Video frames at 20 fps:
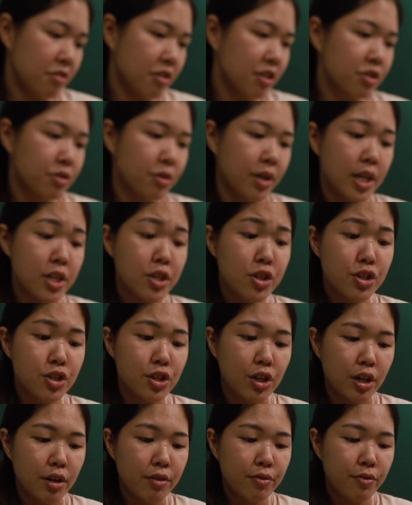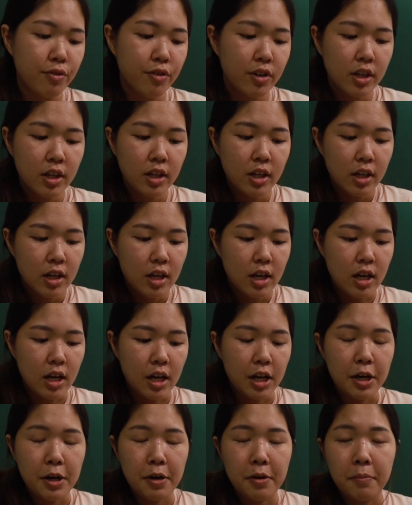is quite soft.
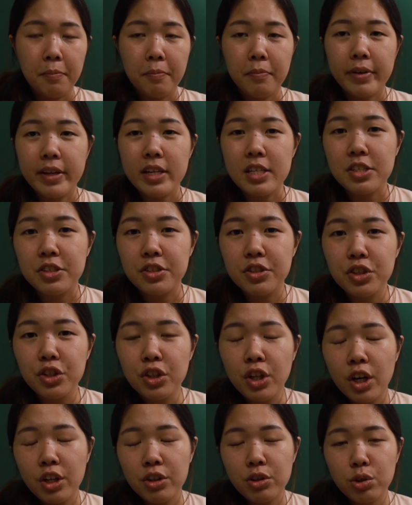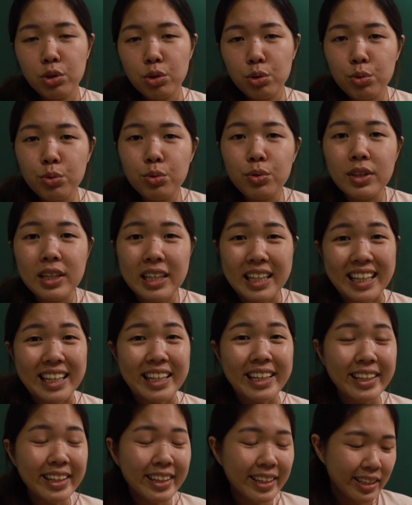It's not too
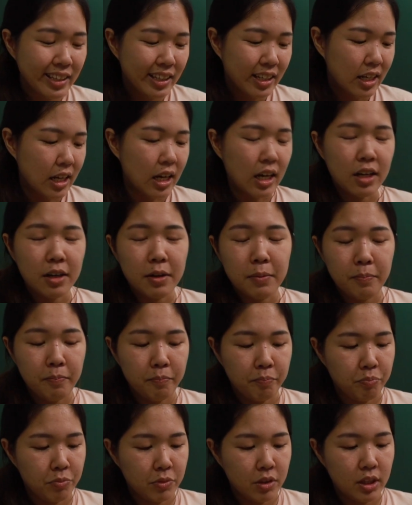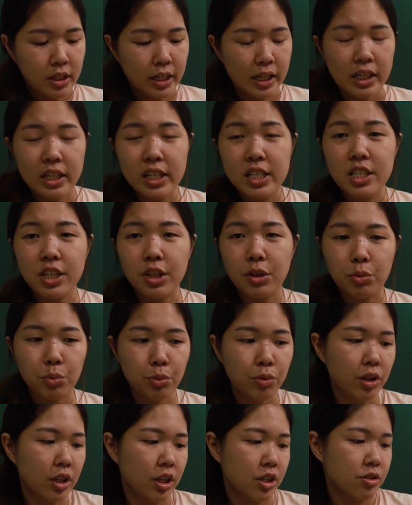thin. neither is it
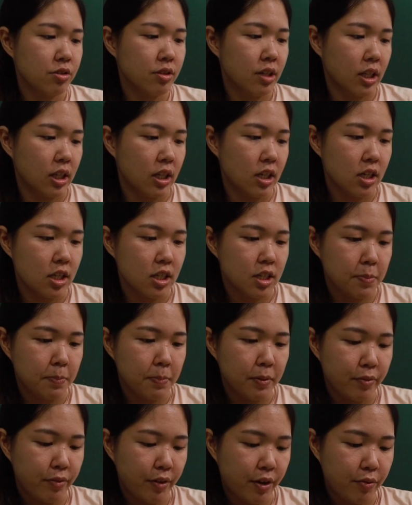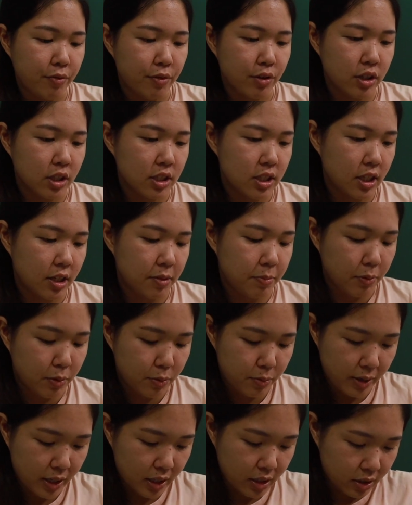too thick, so I think it's perfect for the Singapore
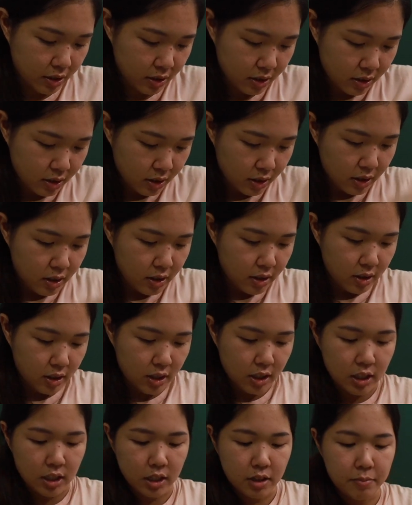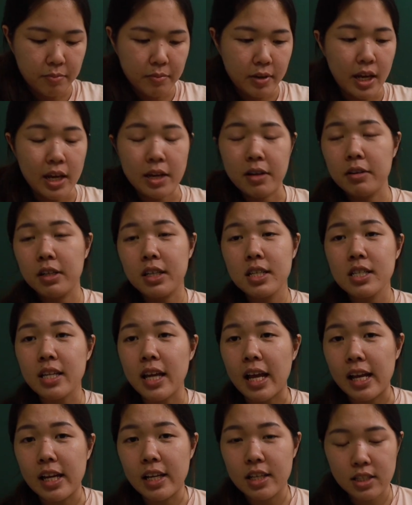weather. And because
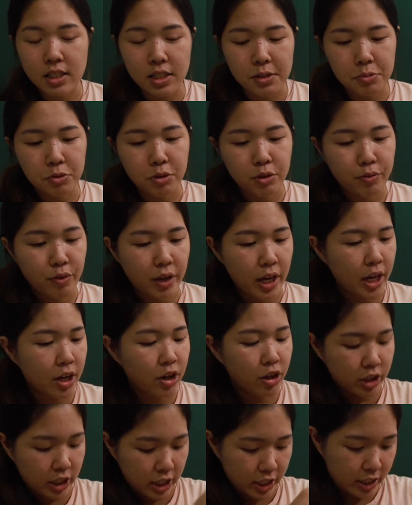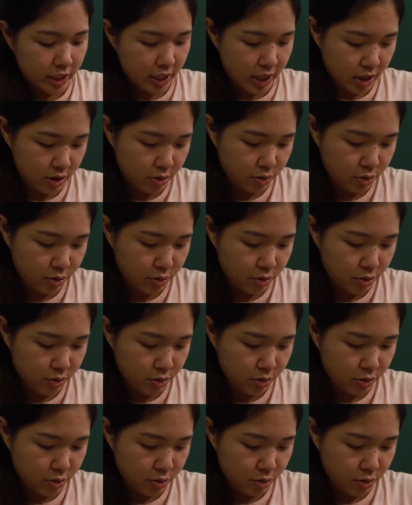Elliot sleeps with aircon at night